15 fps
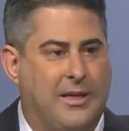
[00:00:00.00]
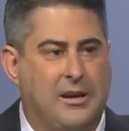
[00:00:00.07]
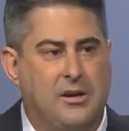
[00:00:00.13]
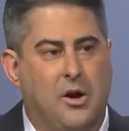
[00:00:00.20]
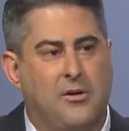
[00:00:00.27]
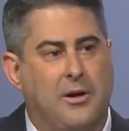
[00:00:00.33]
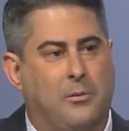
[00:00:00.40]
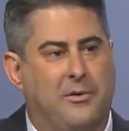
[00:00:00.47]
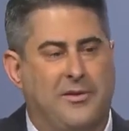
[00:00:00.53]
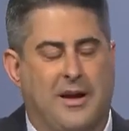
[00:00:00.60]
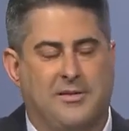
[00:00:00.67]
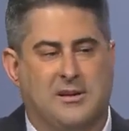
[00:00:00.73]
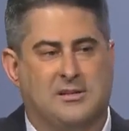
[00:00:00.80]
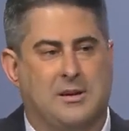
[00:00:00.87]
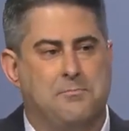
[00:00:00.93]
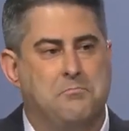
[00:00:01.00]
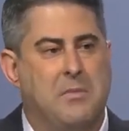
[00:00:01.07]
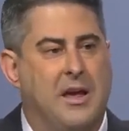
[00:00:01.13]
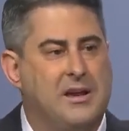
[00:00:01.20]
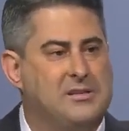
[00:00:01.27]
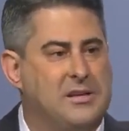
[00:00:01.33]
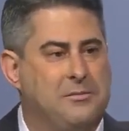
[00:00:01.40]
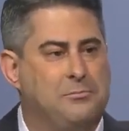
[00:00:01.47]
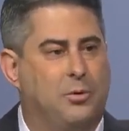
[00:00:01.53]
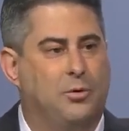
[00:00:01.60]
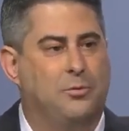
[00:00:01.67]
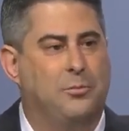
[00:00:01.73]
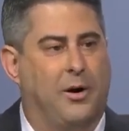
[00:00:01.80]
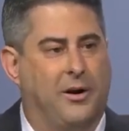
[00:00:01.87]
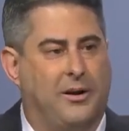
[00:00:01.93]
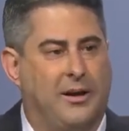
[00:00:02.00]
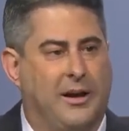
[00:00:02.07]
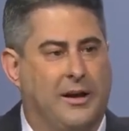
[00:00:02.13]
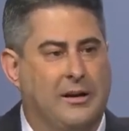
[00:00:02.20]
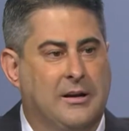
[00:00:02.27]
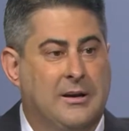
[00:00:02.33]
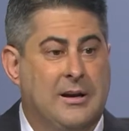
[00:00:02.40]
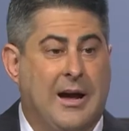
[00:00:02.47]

They know that we've had this amazing bull market.